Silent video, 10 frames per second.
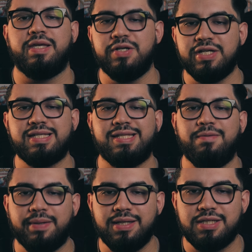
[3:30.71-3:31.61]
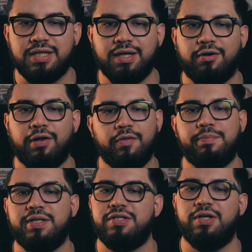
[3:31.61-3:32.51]
Here is the Pidgeotto. The
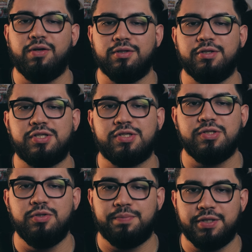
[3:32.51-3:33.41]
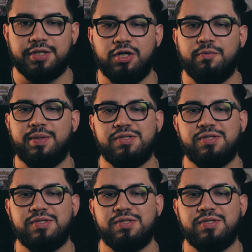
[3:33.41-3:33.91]
Pidgeotto looks super dope.